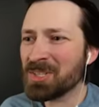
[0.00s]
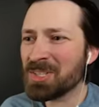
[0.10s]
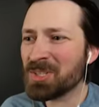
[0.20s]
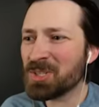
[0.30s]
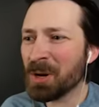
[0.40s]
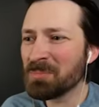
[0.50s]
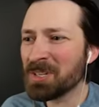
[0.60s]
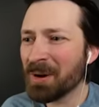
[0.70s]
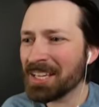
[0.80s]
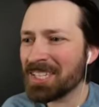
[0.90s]
I just jump
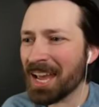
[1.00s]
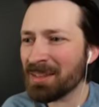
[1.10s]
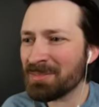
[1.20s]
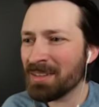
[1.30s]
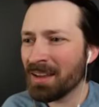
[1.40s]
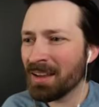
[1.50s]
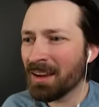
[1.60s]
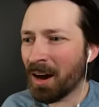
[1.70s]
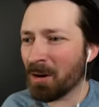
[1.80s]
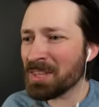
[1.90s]
to my death?
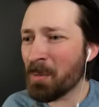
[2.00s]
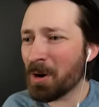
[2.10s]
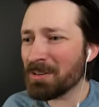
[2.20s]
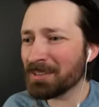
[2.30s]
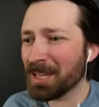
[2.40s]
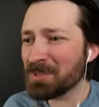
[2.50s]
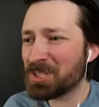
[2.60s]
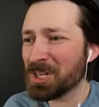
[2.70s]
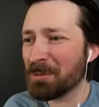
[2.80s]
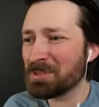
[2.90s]
Oh, they won't even let me
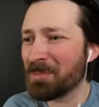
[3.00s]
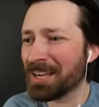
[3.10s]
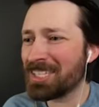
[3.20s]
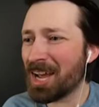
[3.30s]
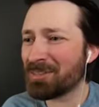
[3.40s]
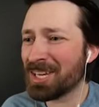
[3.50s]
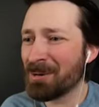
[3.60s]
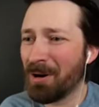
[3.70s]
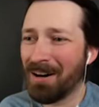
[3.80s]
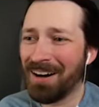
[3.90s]
jump to my death.
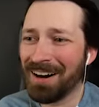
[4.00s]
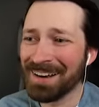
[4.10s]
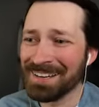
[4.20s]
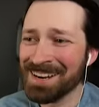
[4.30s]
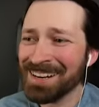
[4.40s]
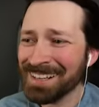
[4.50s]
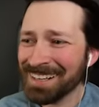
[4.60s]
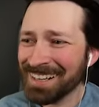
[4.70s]
Come on.